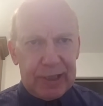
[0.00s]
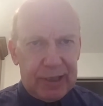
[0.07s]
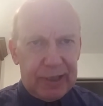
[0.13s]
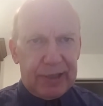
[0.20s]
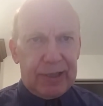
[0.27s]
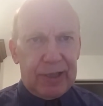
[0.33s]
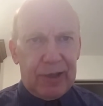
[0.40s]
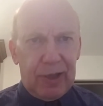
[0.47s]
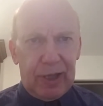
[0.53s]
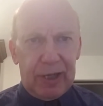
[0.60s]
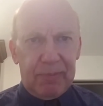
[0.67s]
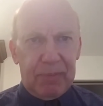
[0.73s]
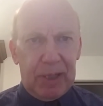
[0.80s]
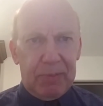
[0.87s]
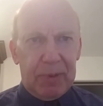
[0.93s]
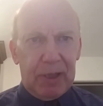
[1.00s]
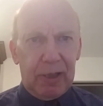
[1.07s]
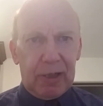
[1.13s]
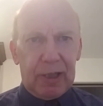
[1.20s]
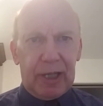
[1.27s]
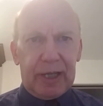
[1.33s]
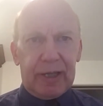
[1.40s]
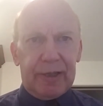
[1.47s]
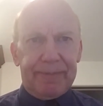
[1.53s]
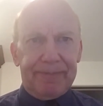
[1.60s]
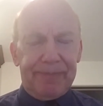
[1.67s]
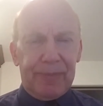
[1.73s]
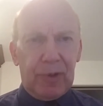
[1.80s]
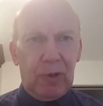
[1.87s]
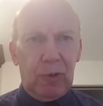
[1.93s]
because she thought it made me look like a
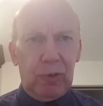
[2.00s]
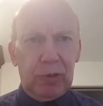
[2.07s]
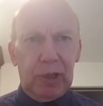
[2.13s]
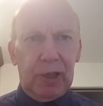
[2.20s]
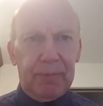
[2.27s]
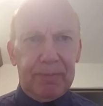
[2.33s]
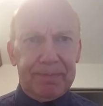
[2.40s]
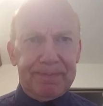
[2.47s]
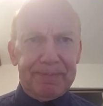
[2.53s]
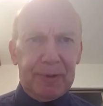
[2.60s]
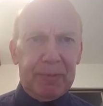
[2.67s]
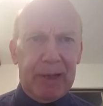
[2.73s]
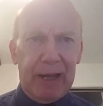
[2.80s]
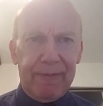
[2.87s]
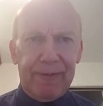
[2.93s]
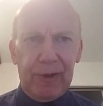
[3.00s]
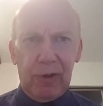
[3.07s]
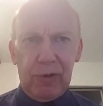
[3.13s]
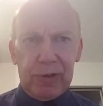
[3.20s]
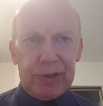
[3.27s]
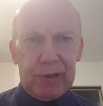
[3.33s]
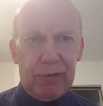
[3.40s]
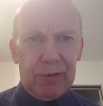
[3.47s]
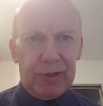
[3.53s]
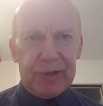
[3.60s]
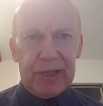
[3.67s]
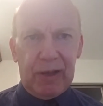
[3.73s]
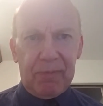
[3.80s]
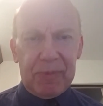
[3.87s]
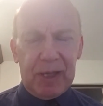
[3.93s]
hoodlum, a mafioso or
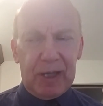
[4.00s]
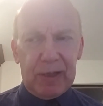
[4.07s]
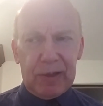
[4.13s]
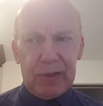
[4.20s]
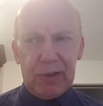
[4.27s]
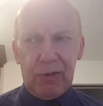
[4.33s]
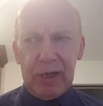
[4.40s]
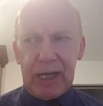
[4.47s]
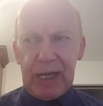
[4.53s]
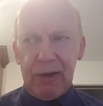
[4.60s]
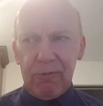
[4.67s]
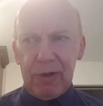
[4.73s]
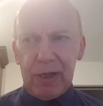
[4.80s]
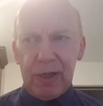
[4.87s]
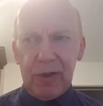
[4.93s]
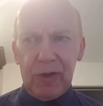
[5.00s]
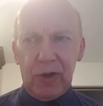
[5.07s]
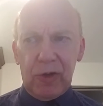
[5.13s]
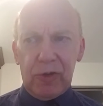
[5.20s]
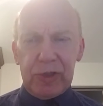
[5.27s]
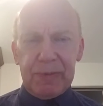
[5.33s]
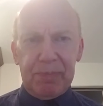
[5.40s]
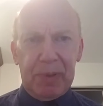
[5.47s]
something. So I got rid of those.